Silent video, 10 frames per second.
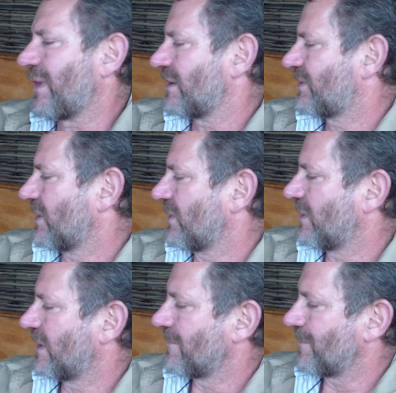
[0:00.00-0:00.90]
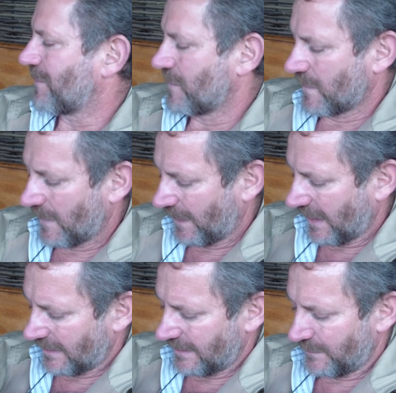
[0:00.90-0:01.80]
So
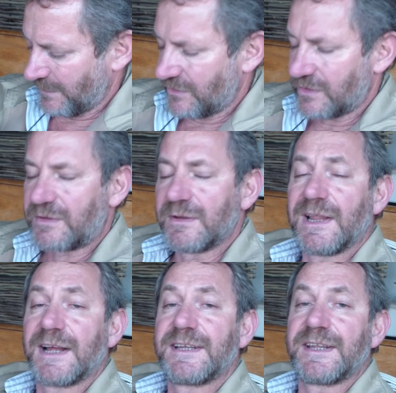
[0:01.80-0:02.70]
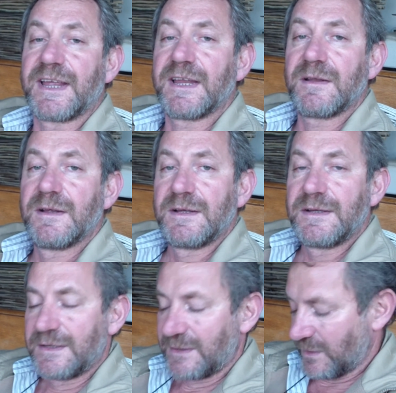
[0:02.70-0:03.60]
let me just light it again
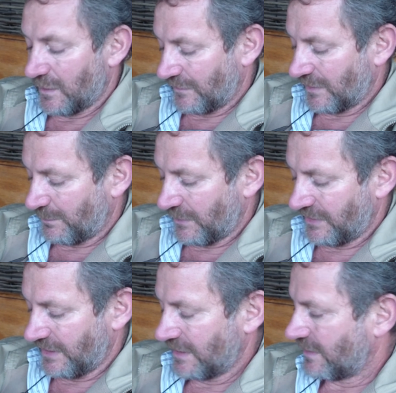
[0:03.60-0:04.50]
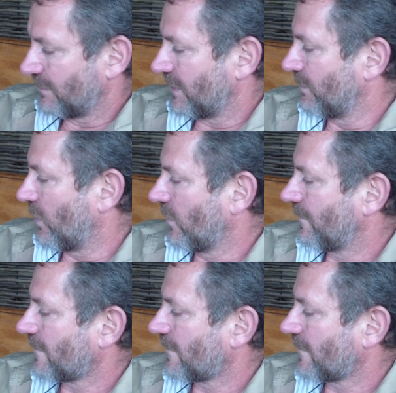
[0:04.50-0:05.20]
after pressing it a bit more.